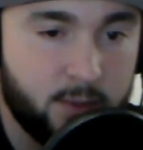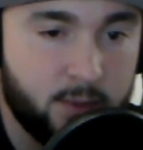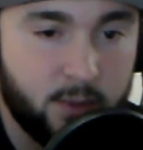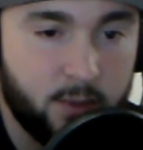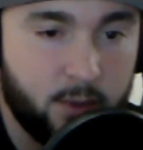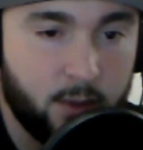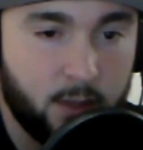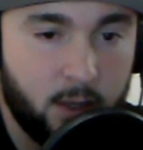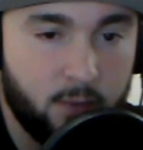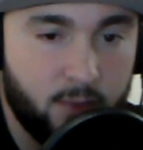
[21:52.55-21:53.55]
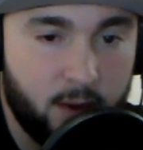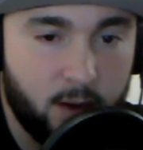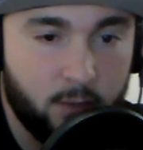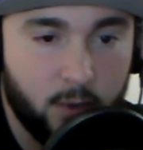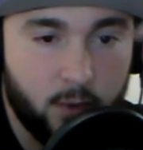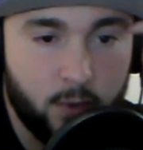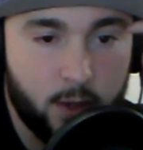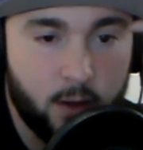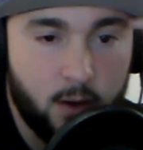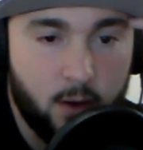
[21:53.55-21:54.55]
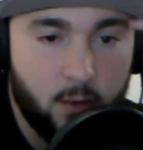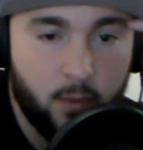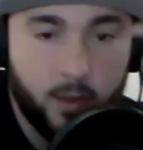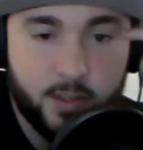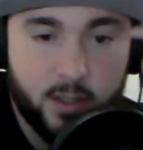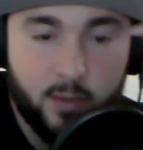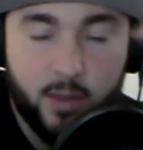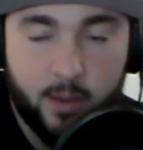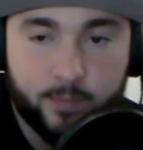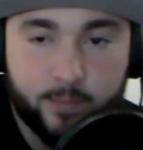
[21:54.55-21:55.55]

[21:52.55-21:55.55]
I think you find out real quick where he's going to be.